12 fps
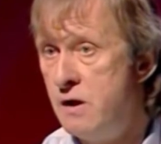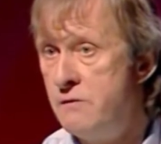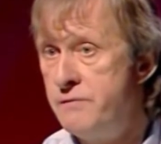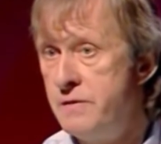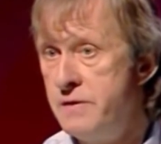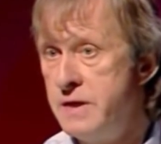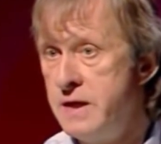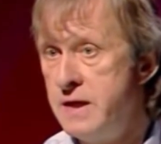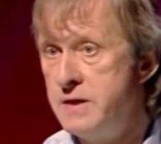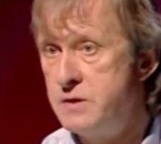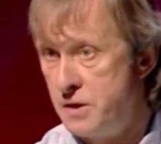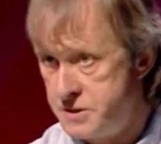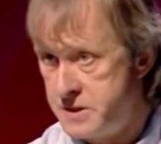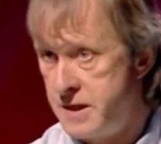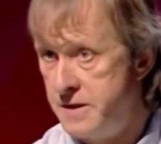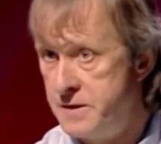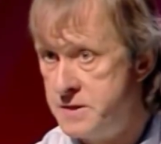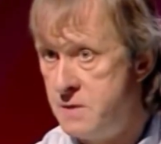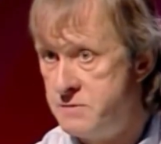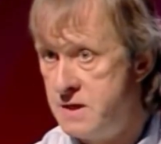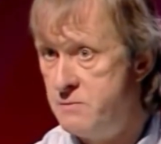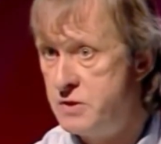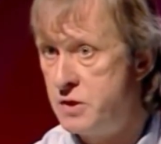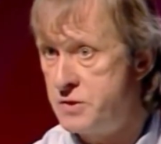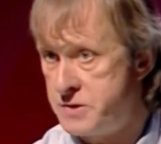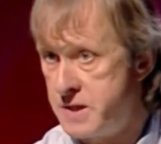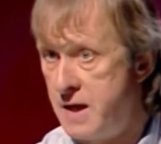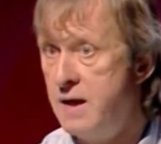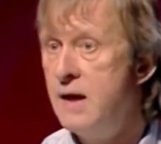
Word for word: of the dossier, the September dossier,